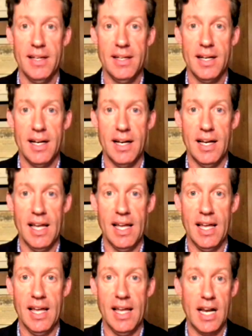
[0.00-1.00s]
uh,
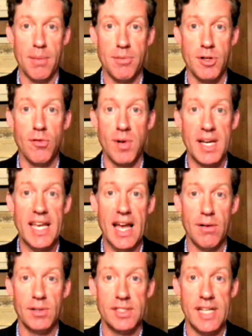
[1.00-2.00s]
and set up new
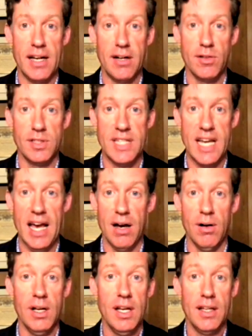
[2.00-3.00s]
recount standards
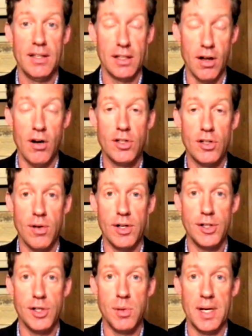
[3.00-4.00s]
now. The larger
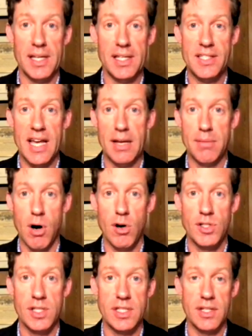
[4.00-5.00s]
issue is at
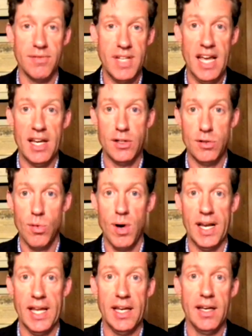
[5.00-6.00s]
margins of 10,
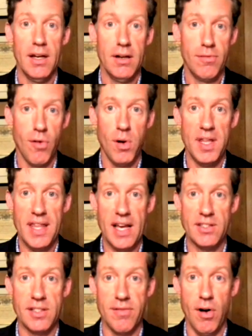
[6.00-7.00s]
20,
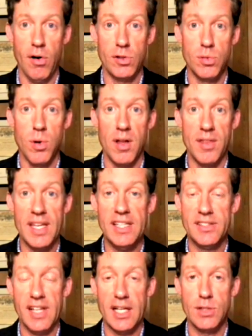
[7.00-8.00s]
40,000 votes, while these
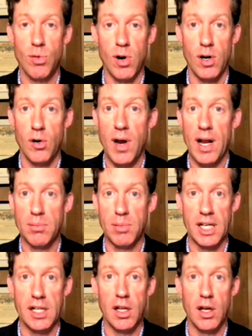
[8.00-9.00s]
states were incredibly
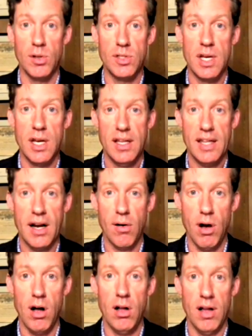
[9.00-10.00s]
close, they are
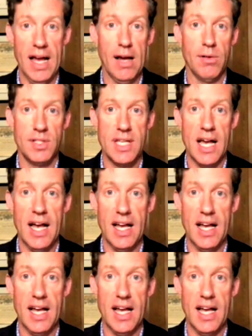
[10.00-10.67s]
all outside